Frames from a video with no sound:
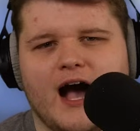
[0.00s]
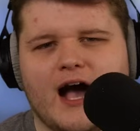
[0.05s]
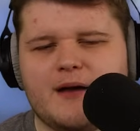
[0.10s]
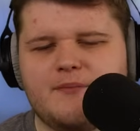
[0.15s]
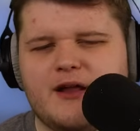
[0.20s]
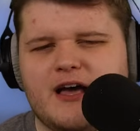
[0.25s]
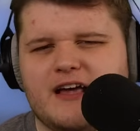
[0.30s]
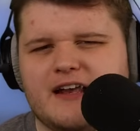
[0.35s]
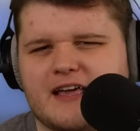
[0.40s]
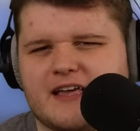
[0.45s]
I'm
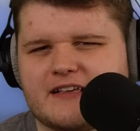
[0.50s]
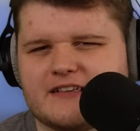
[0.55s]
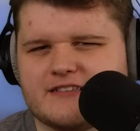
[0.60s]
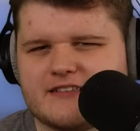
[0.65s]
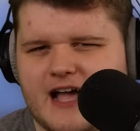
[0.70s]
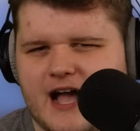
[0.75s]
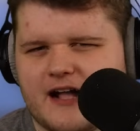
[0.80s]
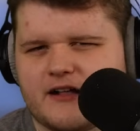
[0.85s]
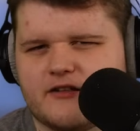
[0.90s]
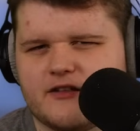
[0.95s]
not
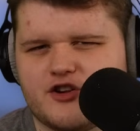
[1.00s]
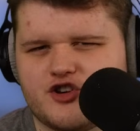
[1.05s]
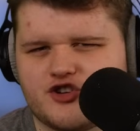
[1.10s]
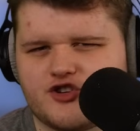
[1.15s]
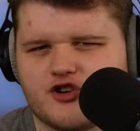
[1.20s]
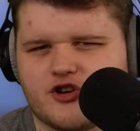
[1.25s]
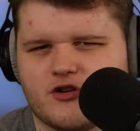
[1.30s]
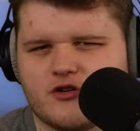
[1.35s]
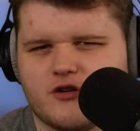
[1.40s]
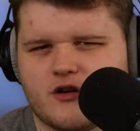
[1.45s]
exactly
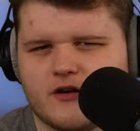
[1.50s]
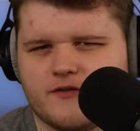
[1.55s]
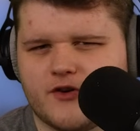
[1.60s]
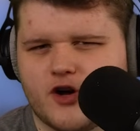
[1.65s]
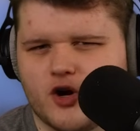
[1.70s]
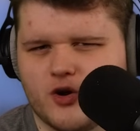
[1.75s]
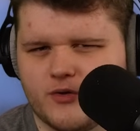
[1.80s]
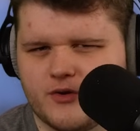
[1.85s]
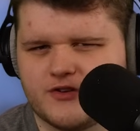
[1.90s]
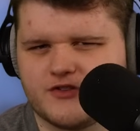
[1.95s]
sure of
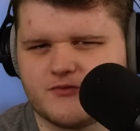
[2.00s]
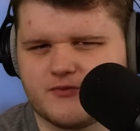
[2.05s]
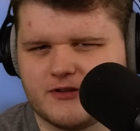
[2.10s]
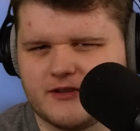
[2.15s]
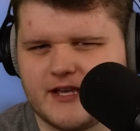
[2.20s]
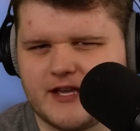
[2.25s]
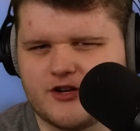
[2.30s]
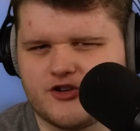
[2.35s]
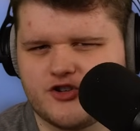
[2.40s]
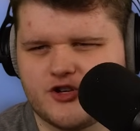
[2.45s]
Oda's
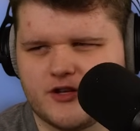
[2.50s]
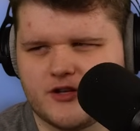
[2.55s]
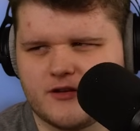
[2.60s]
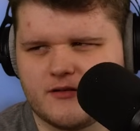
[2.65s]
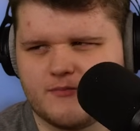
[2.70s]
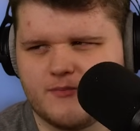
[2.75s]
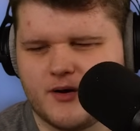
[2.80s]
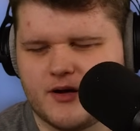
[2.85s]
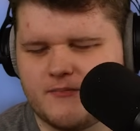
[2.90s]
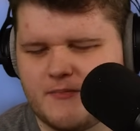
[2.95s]

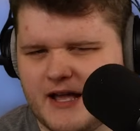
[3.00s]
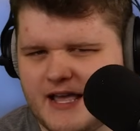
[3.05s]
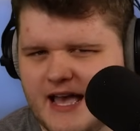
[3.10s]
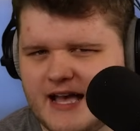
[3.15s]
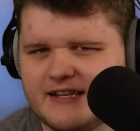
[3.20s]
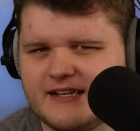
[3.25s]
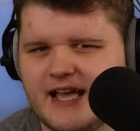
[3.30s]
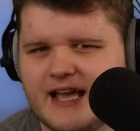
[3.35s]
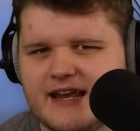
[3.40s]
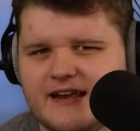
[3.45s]
relation, but my
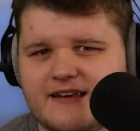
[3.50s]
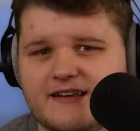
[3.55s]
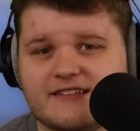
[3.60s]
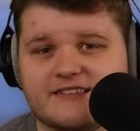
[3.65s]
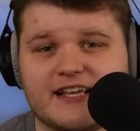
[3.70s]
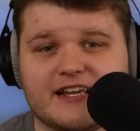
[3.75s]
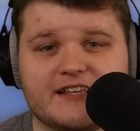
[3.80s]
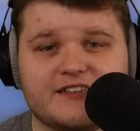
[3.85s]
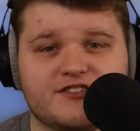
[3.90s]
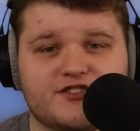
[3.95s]
headcanon is
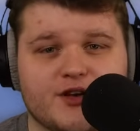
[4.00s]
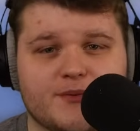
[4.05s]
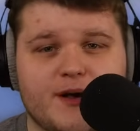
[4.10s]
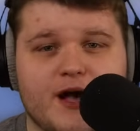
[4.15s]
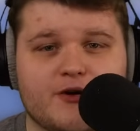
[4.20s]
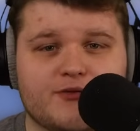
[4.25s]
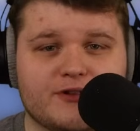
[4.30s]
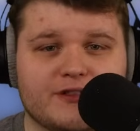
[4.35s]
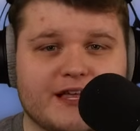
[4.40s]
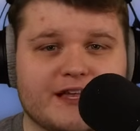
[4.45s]
that he's
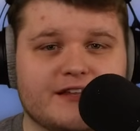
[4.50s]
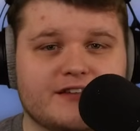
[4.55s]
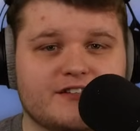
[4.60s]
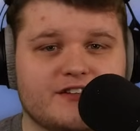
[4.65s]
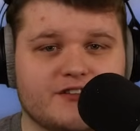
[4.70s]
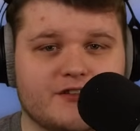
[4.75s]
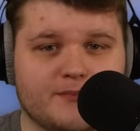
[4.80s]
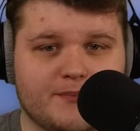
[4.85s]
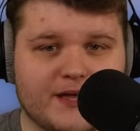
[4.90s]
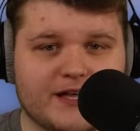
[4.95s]
somehow related
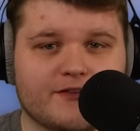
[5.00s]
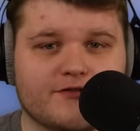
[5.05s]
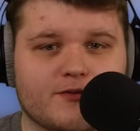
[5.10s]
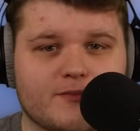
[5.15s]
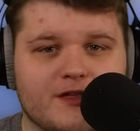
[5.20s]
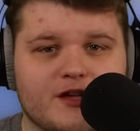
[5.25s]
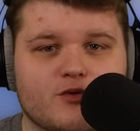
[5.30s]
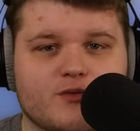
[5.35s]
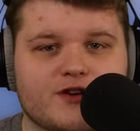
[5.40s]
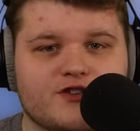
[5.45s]
to the pig from
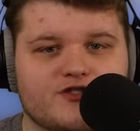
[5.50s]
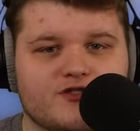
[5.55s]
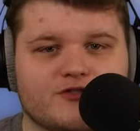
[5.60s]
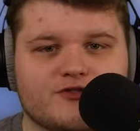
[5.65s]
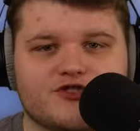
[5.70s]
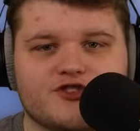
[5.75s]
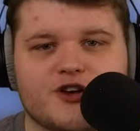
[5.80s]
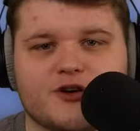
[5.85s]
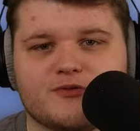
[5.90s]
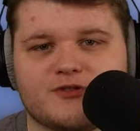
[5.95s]
the original
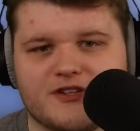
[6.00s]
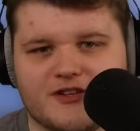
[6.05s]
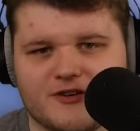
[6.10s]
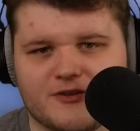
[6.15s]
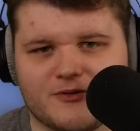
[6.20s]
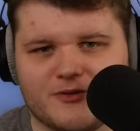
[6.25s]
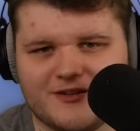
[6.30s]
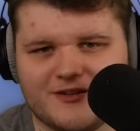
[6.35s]
show too.